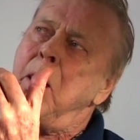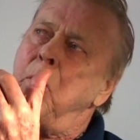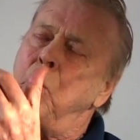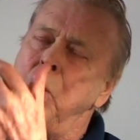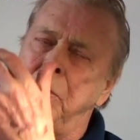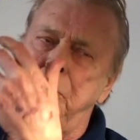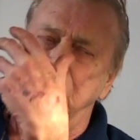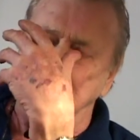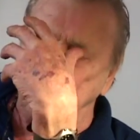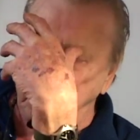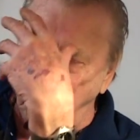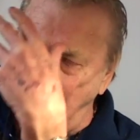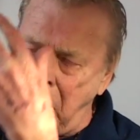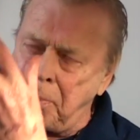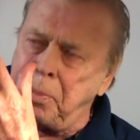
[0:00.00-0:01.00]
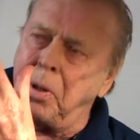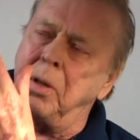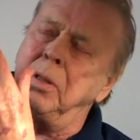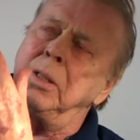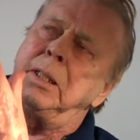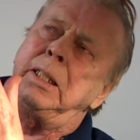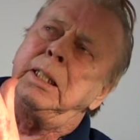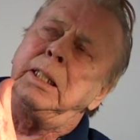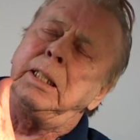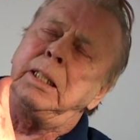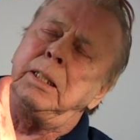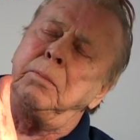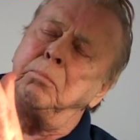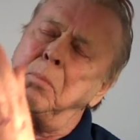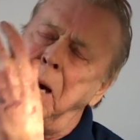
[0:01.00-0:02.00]
with the proper
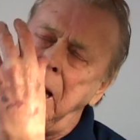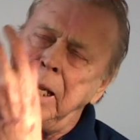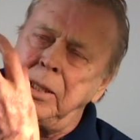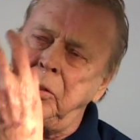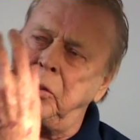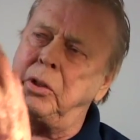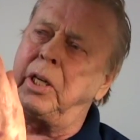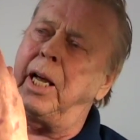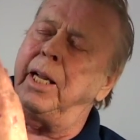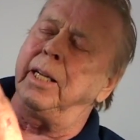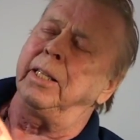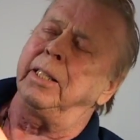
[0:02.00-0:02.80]
mindset,